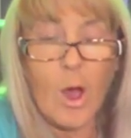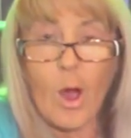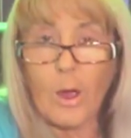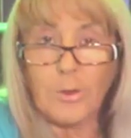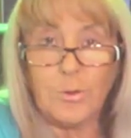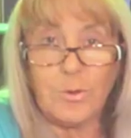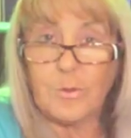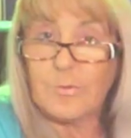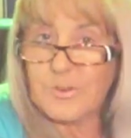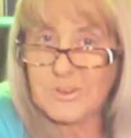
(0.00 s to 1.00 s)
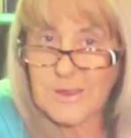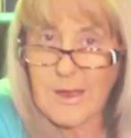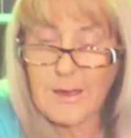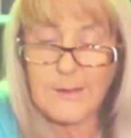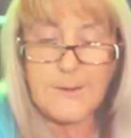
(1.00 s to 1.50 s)
I knew the
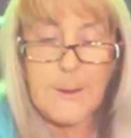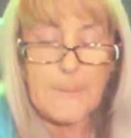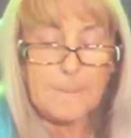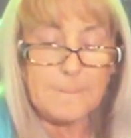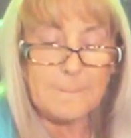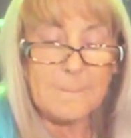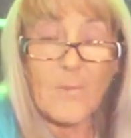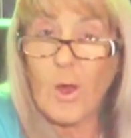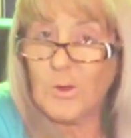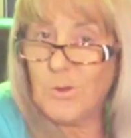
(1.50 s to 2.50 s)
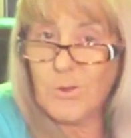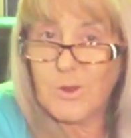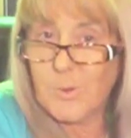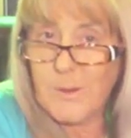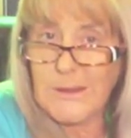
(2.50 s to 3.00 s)
facade, I knew the
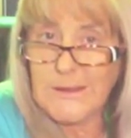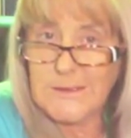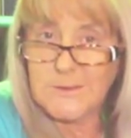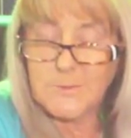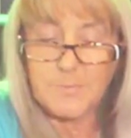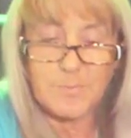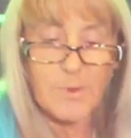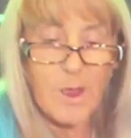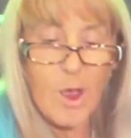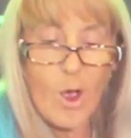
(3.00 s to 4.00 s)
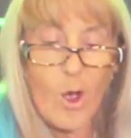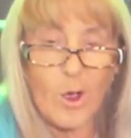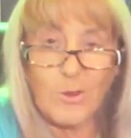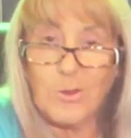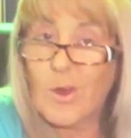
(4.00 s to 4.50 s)
chameleon.
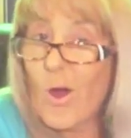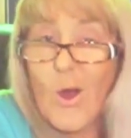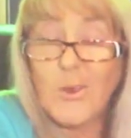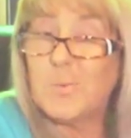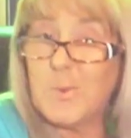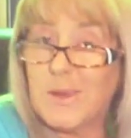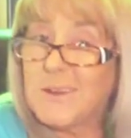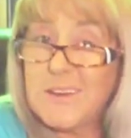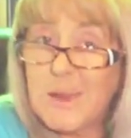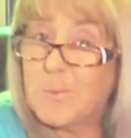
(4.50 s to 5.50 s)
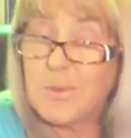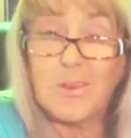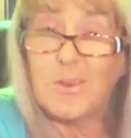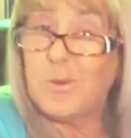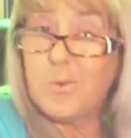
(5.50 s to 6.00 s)
I knew that I can be any damn
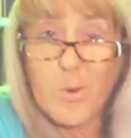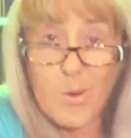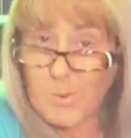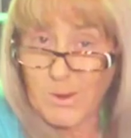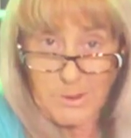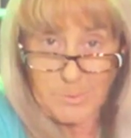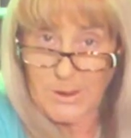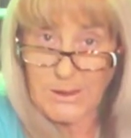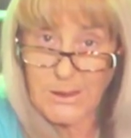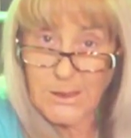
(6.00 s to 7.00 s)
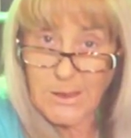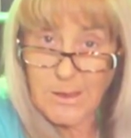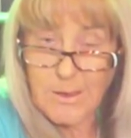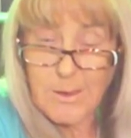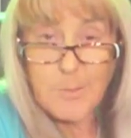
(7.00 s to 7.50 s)
thing you want me to be,
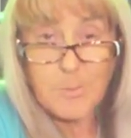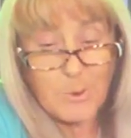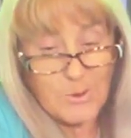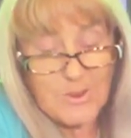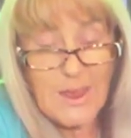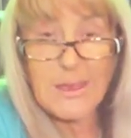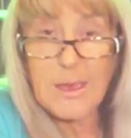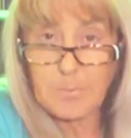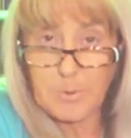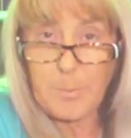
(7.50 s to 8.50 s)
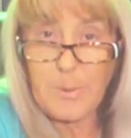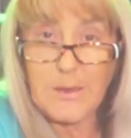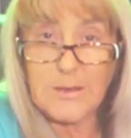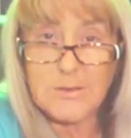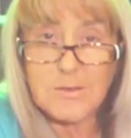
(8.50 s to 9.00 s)
because that kept the
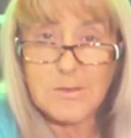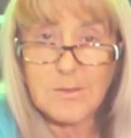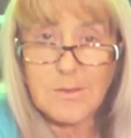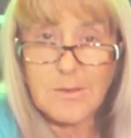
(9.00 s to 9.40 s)
peace.